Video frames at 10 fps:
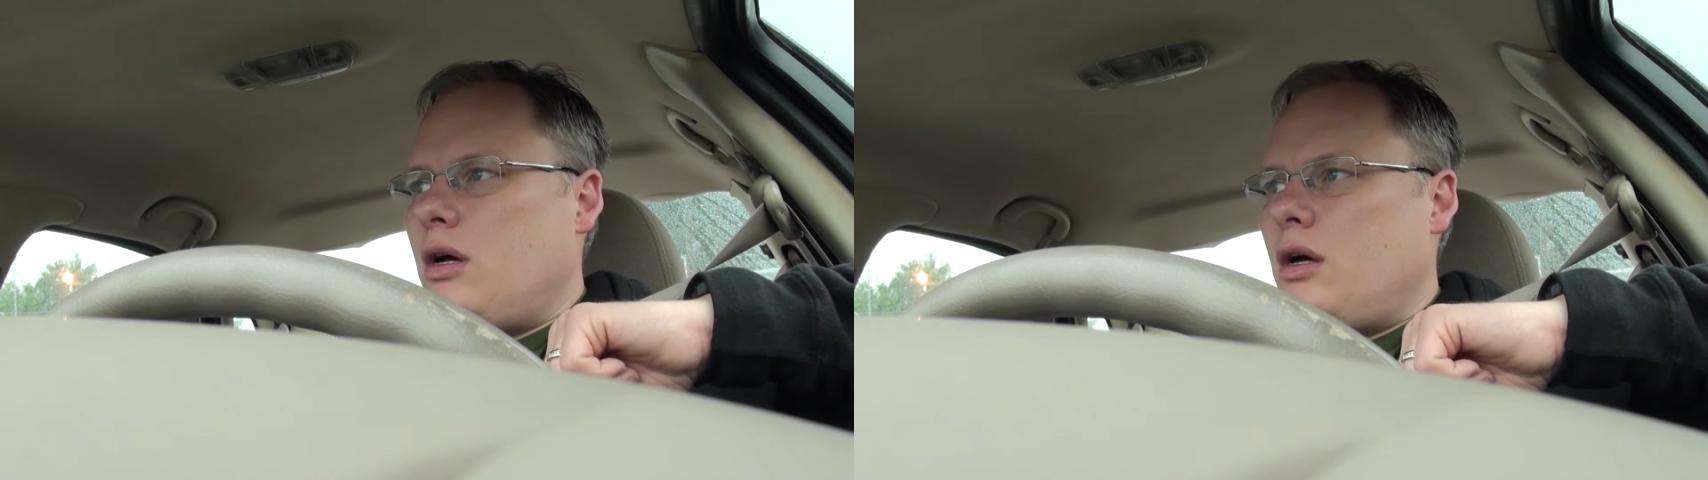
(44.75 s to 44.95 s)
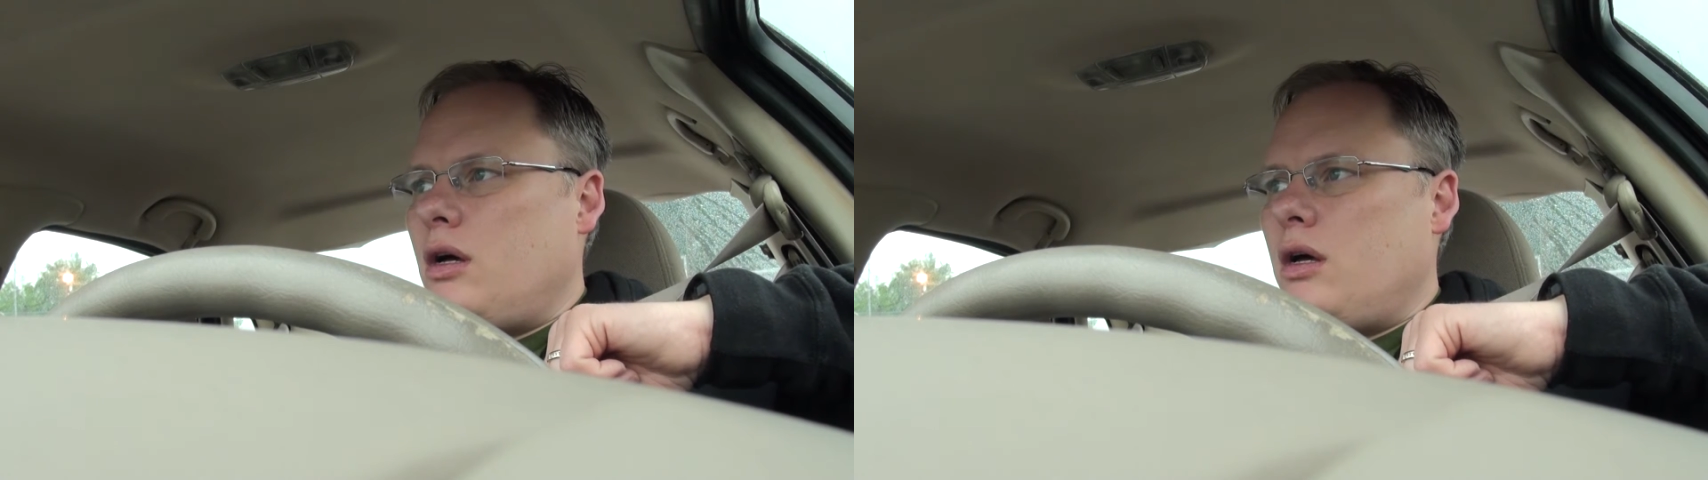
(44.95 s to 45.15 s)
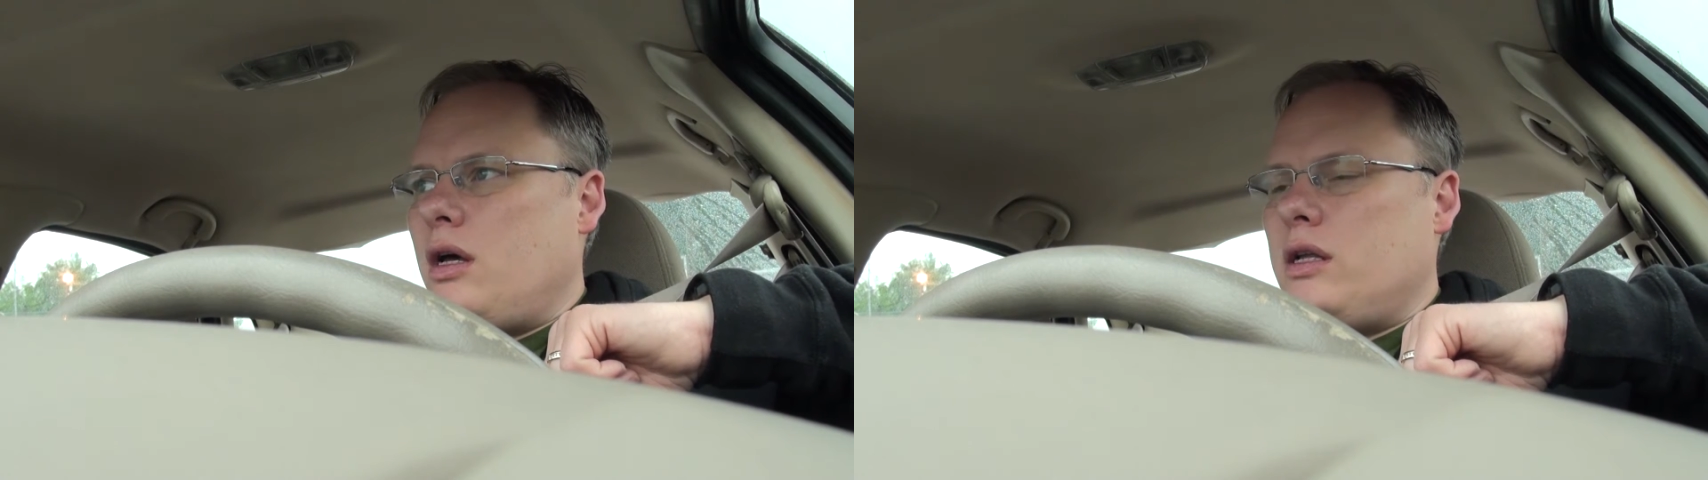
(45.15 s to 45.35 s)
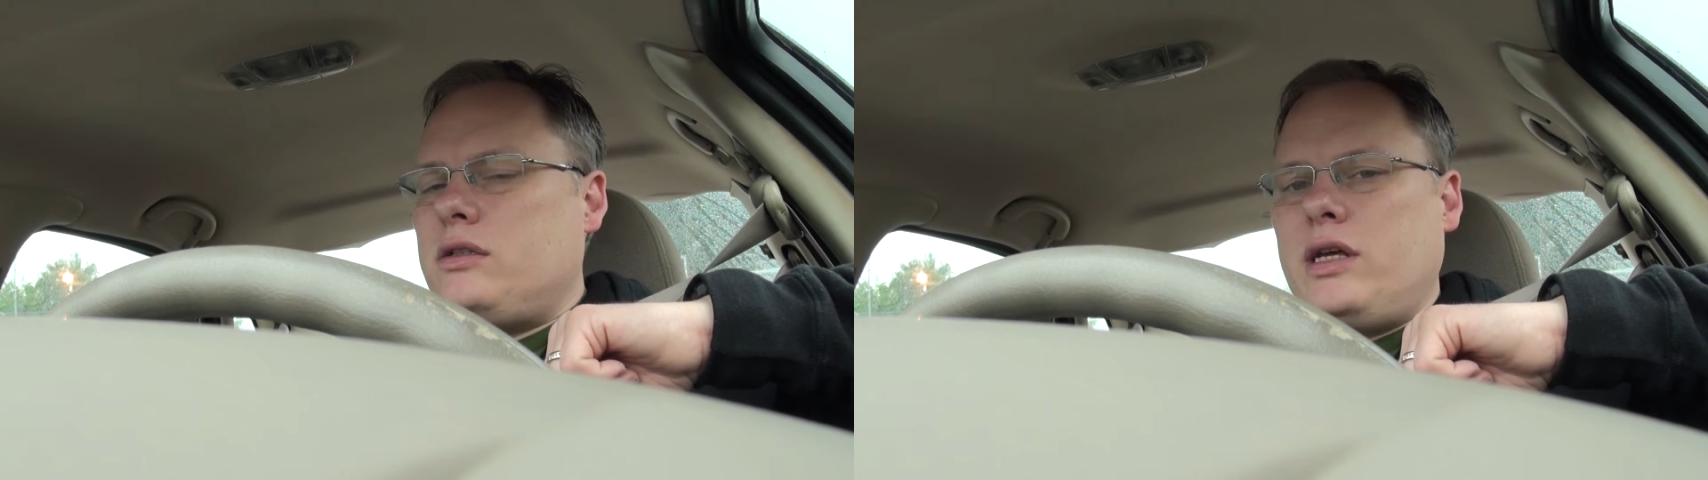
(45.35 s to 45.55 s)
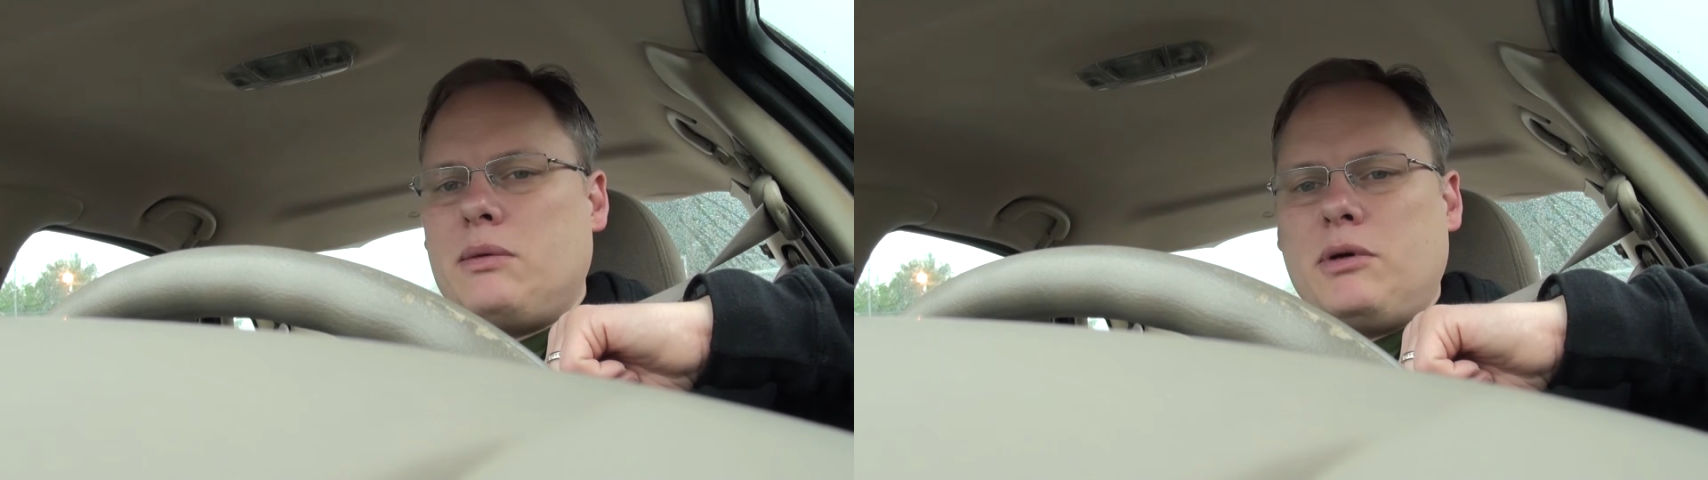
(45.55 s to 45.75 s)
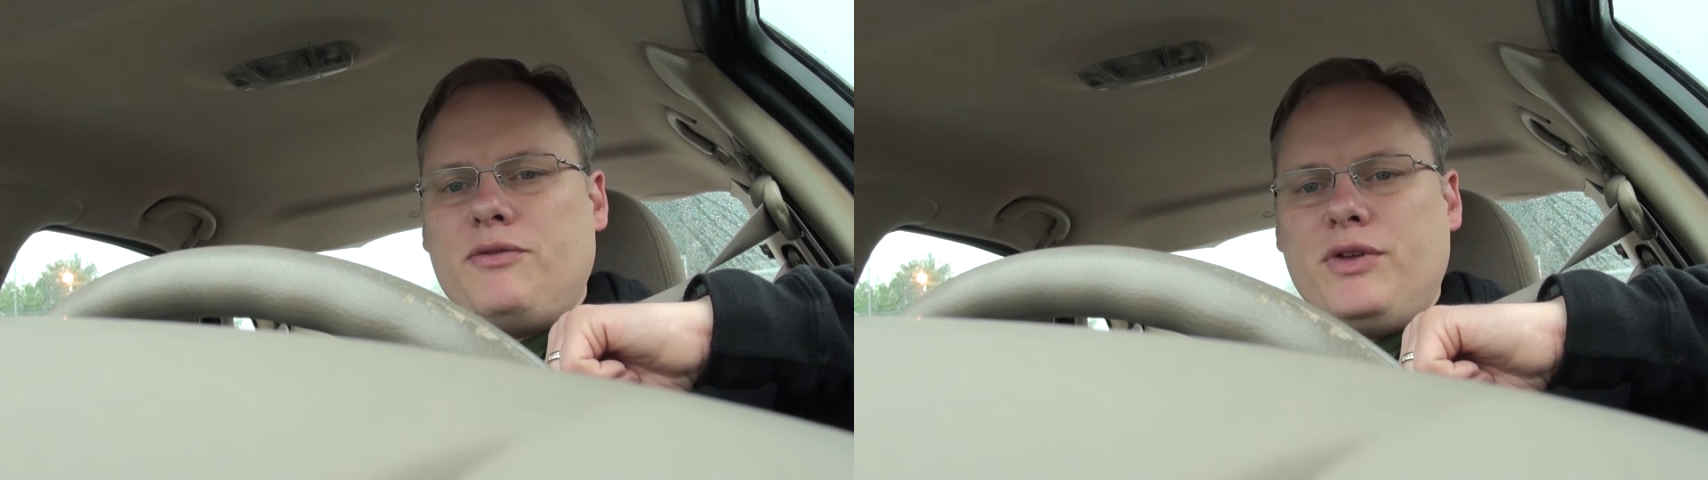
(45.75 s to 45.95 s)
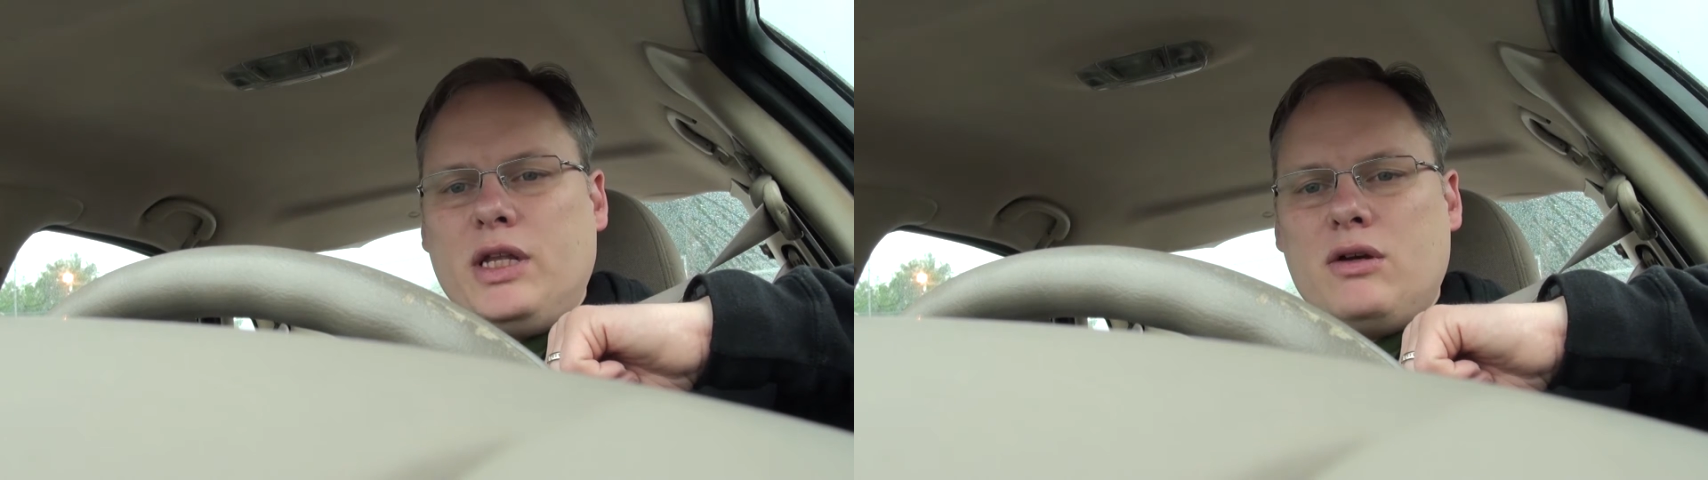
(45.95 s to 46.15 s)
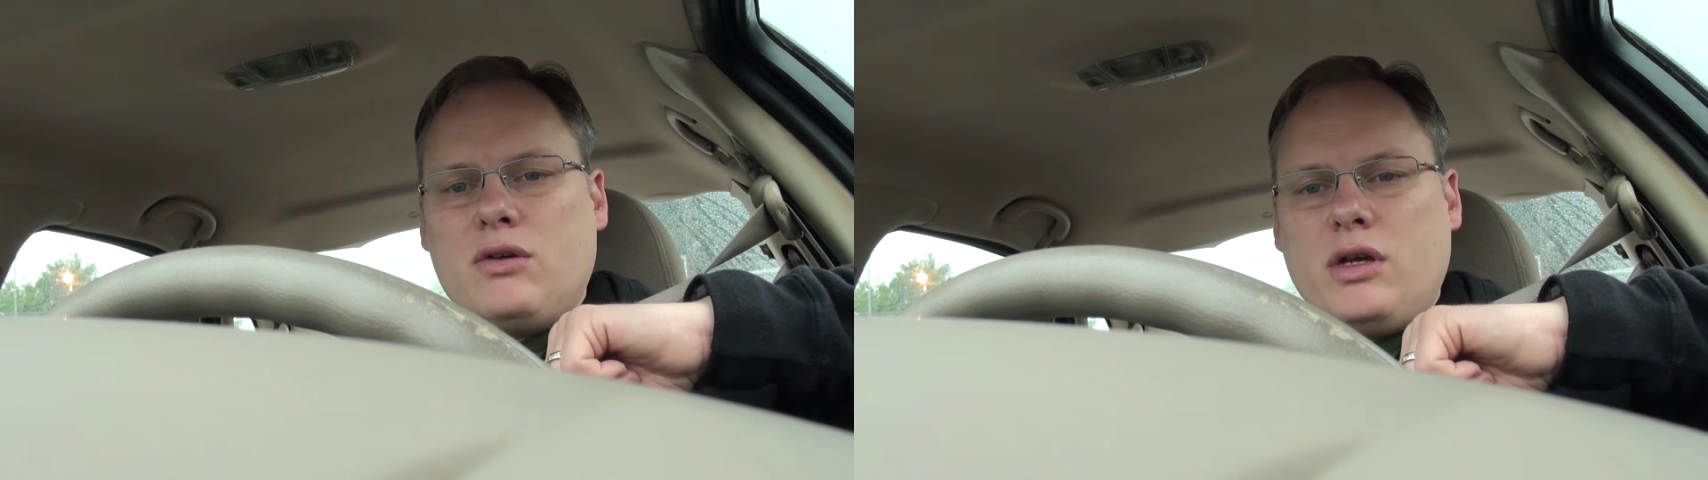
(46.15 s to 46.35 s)
uh, and take my
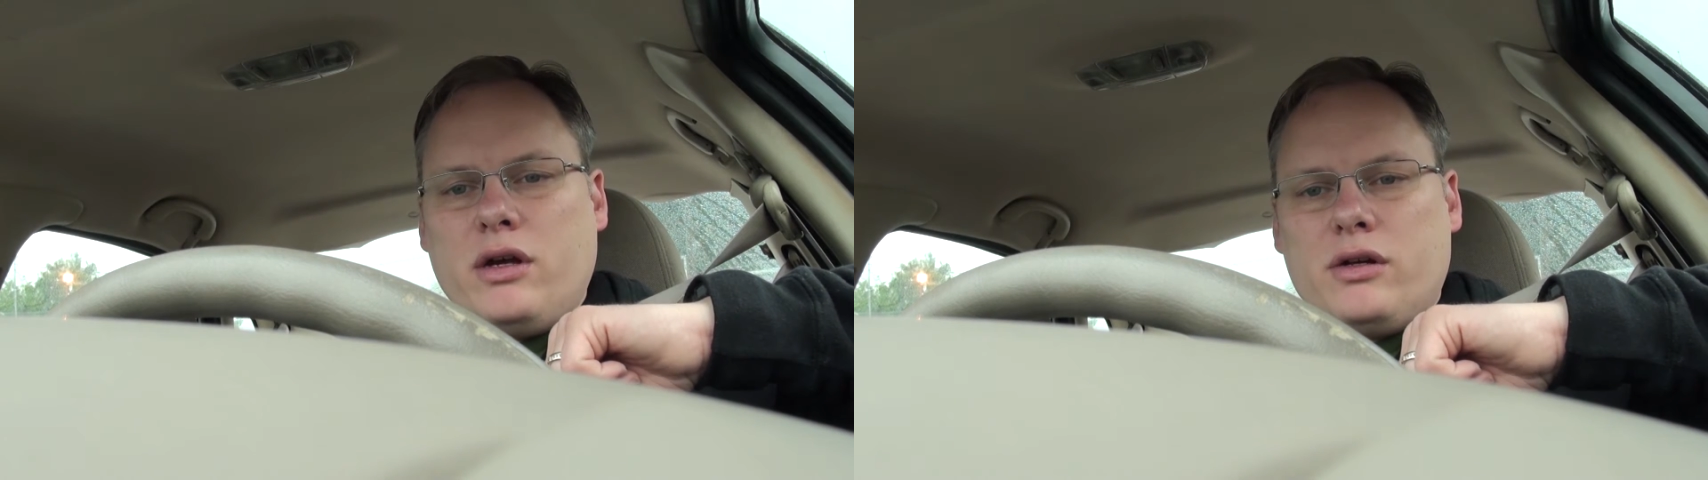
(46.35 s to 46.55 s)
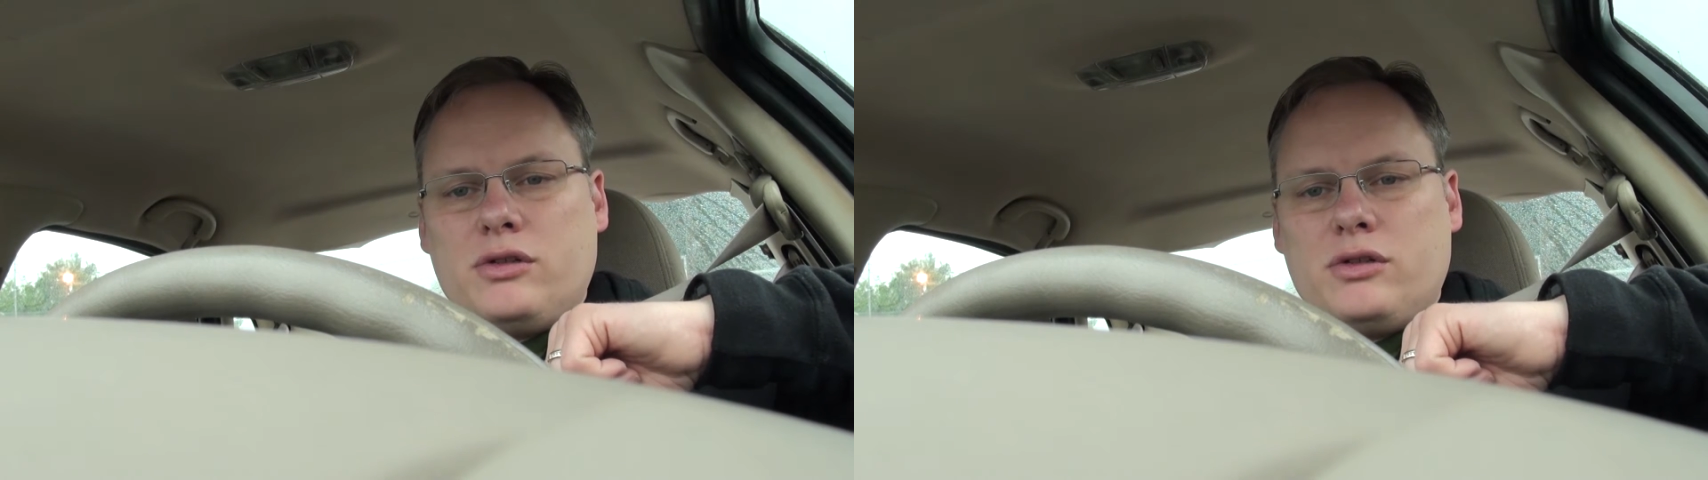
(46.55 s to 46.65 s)
video gear.